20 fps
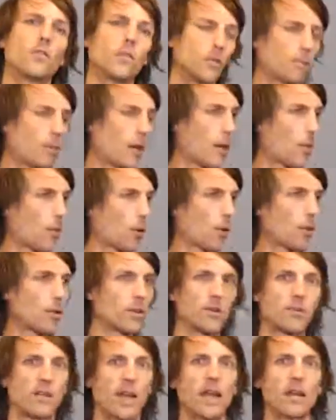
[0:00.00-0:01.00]
To be a
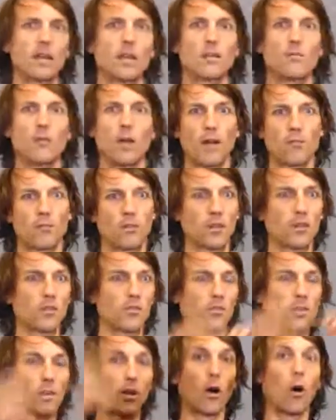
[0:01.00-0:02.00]
proper detective, you have to
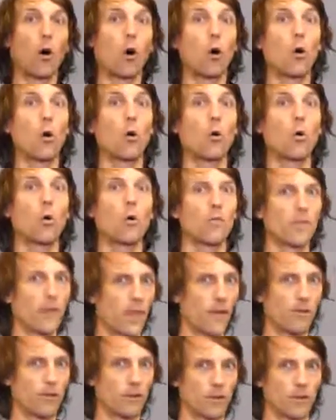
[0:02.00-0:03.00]
consider all
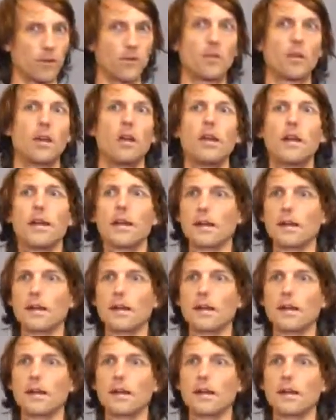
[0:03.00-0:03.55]
the evidence,